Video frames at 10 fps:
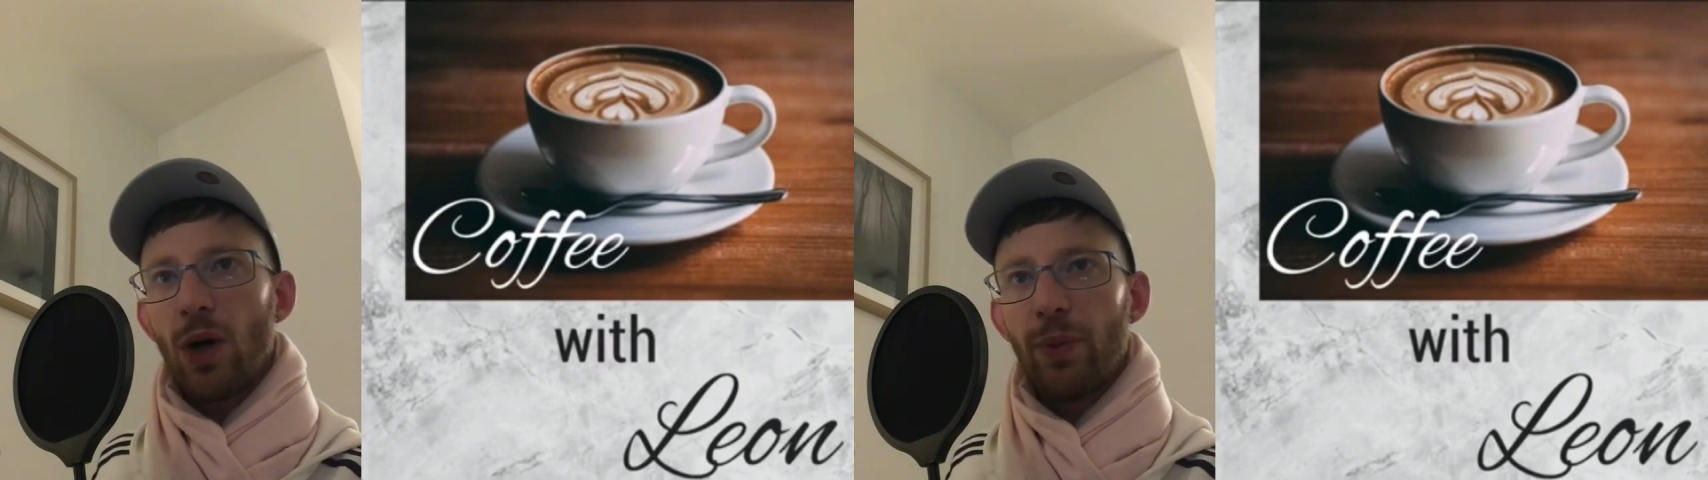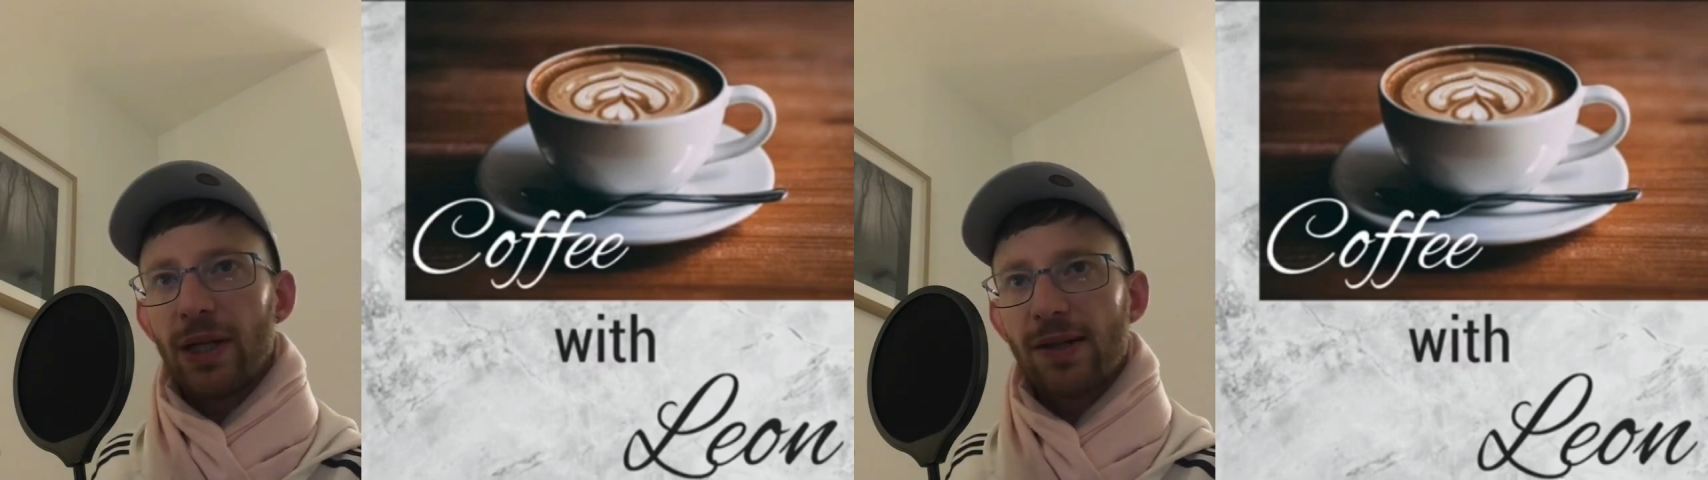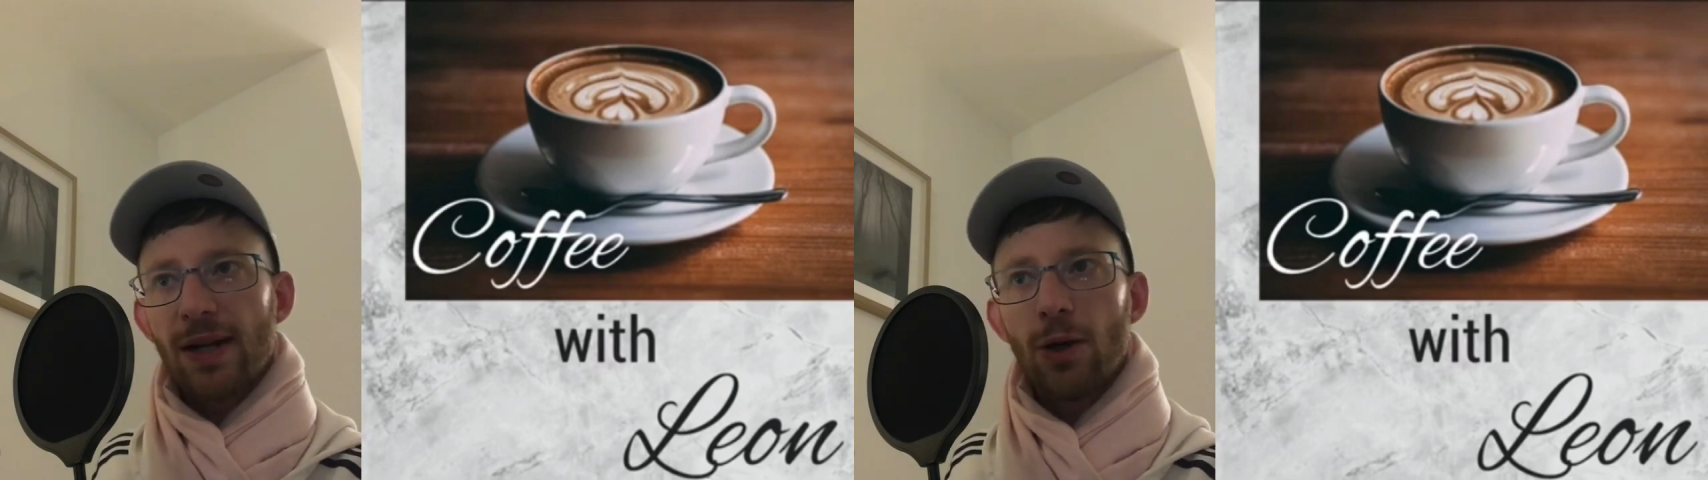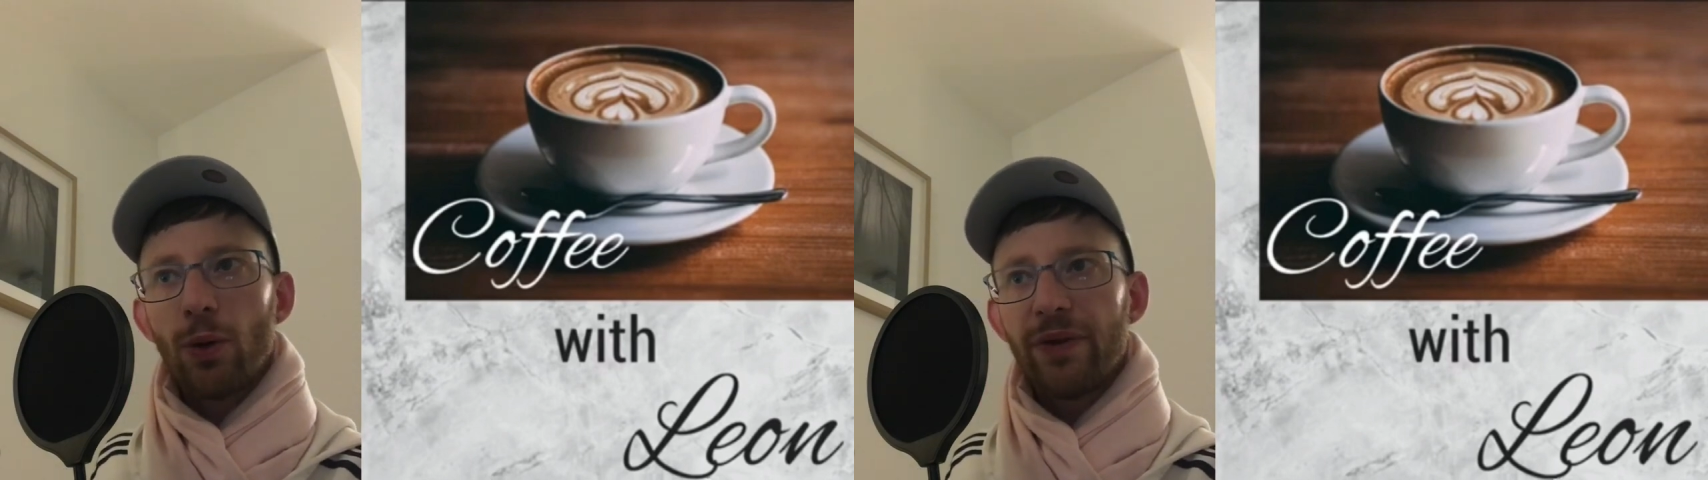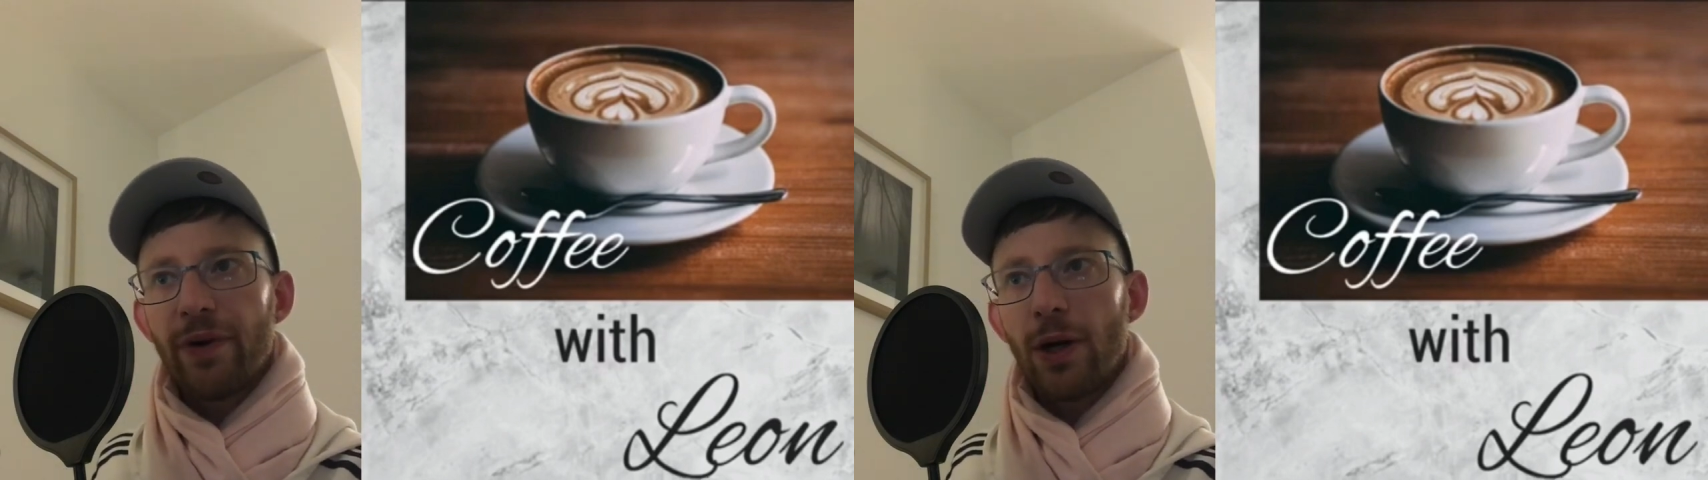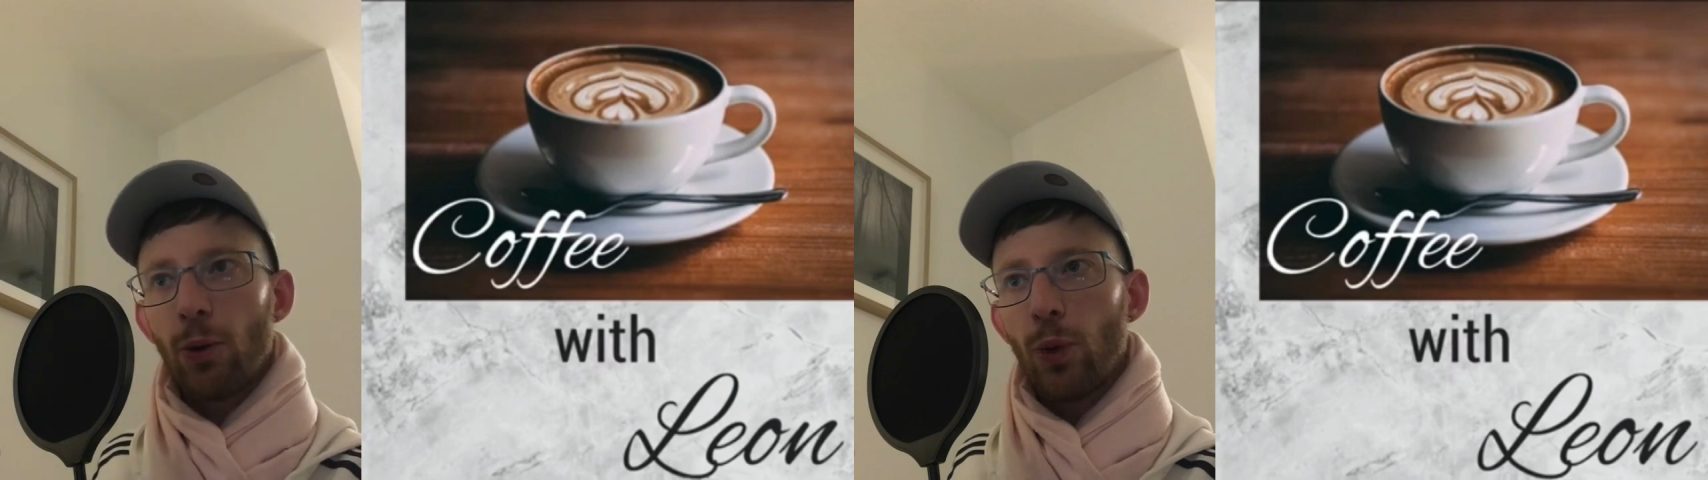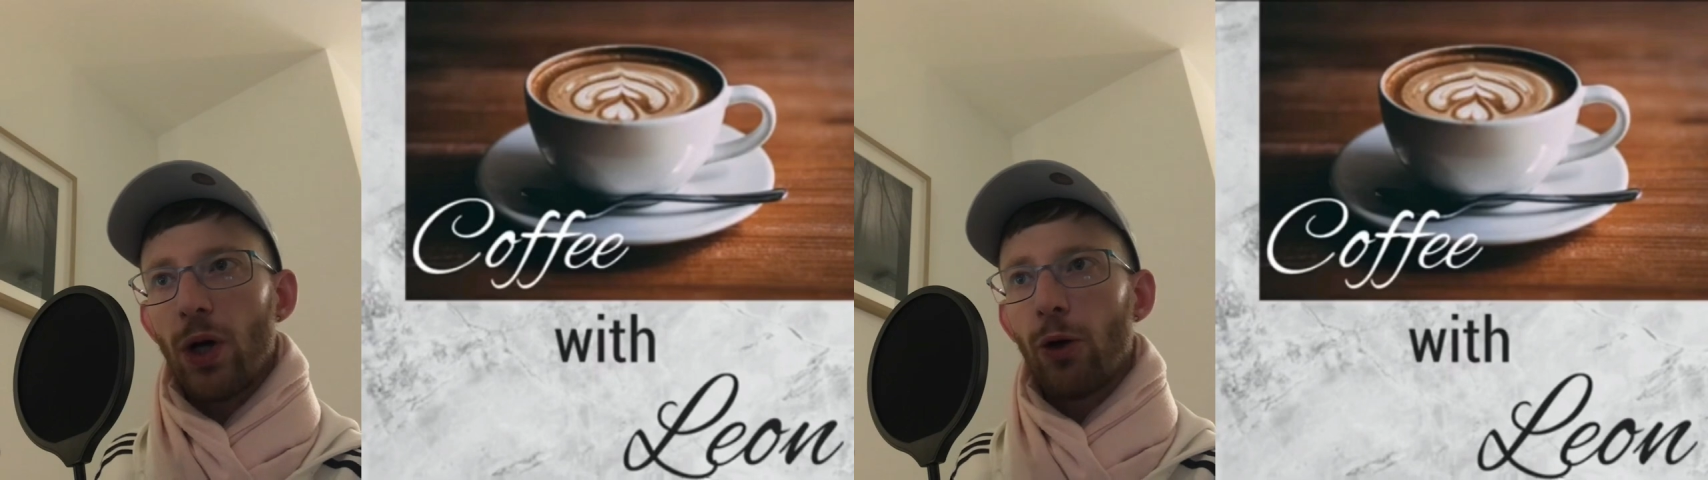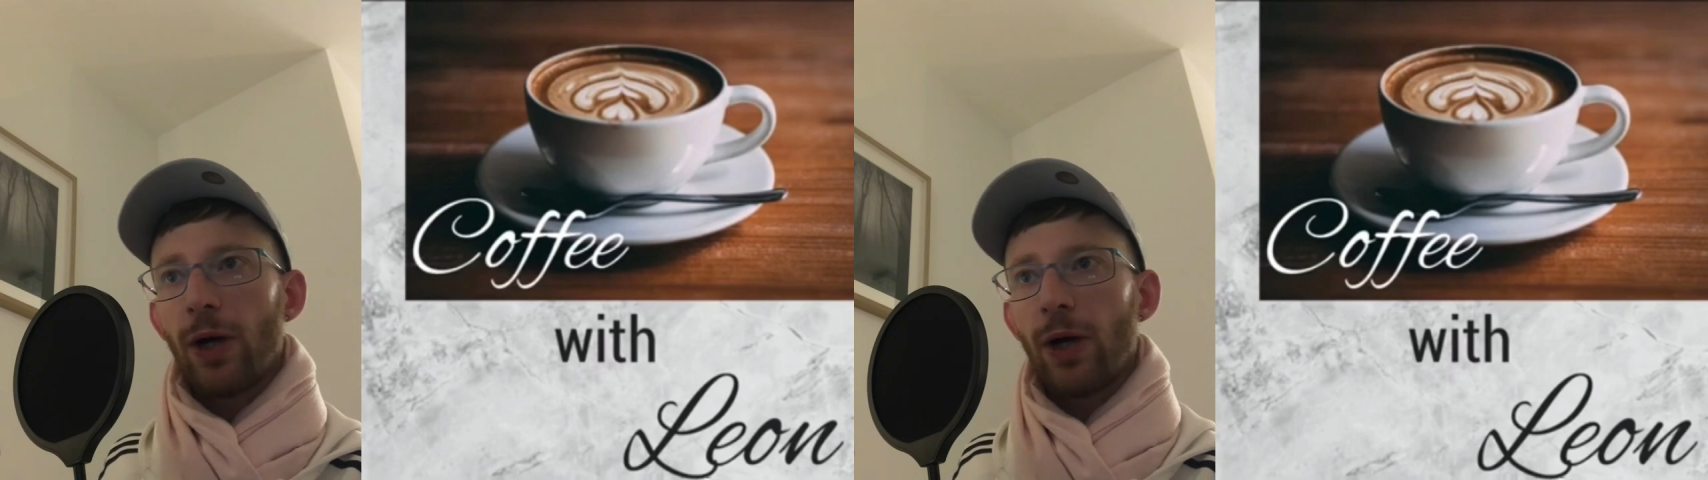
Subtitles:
because I know it very well.